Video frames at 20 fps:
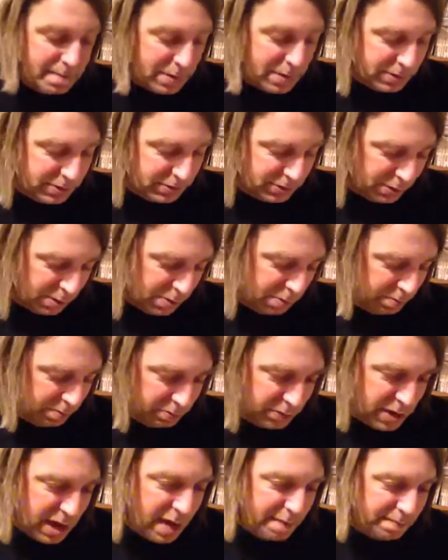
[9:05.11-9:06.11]
So
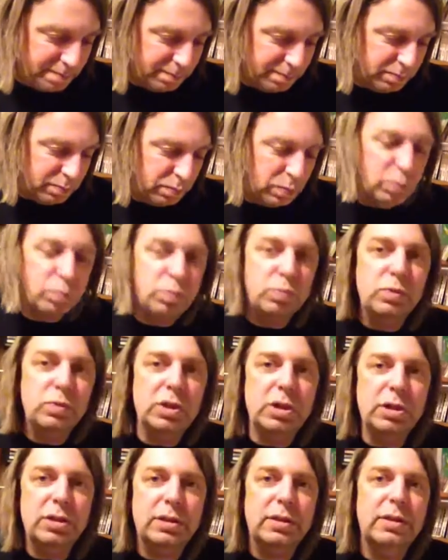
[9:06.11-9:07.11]
yeah,
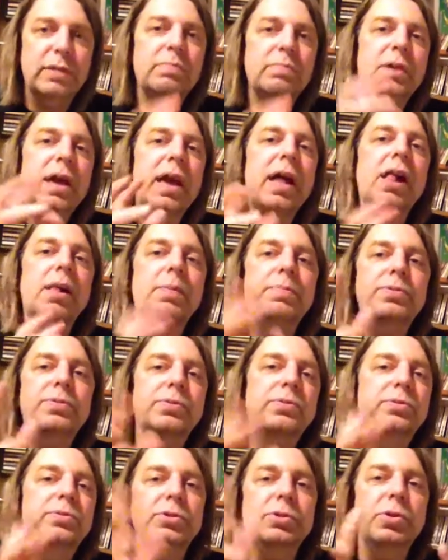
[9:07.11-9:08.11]
it
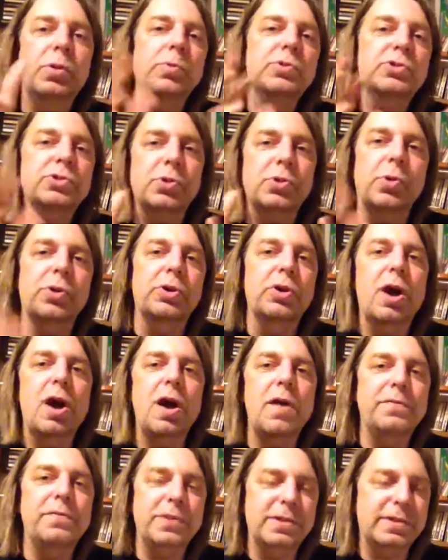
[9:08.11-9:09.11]
helps sort
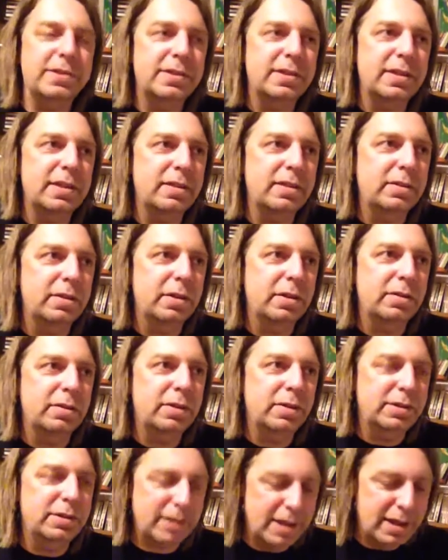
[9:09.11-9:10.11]
of
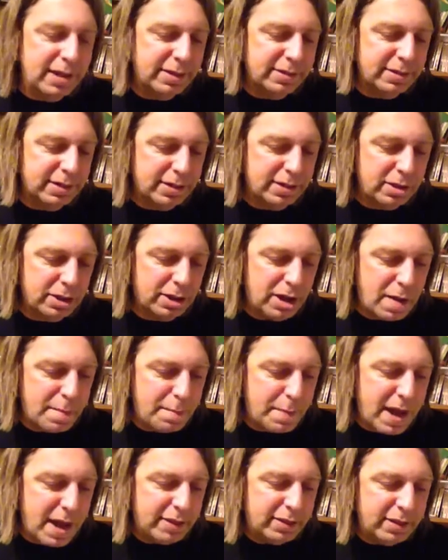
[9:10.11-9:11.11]
the things in a
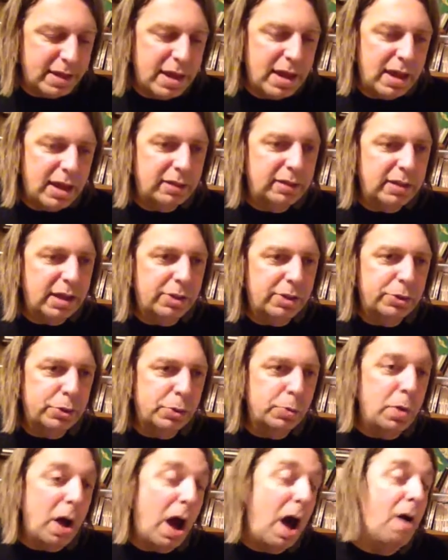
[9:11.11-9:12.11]
combat, and tells
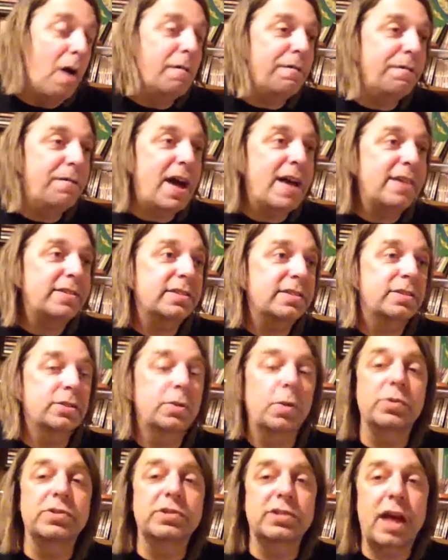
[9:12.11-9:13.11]
you how fast
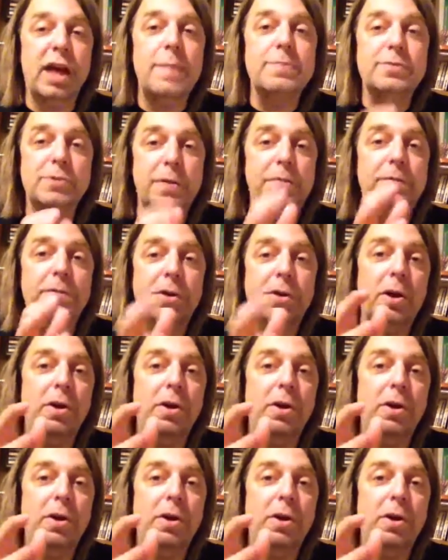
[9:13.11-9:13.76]
those types of